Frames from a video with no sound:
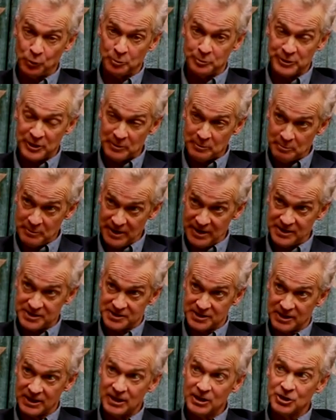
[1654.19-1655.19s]
will be
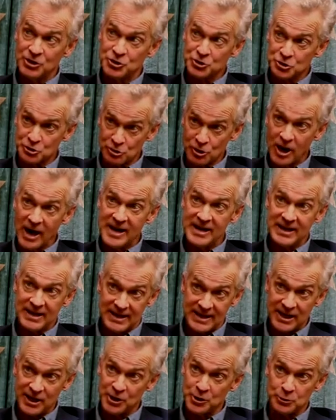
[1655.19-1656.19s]
amazing. Try to
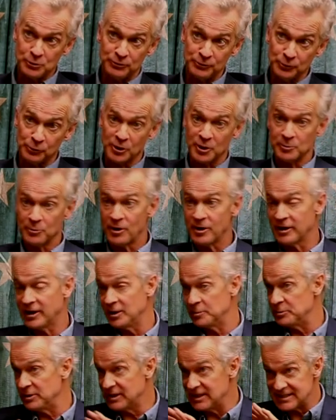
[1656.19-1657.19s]
get into a Florida
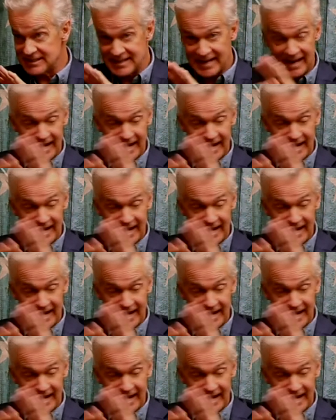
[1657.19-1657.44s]
market because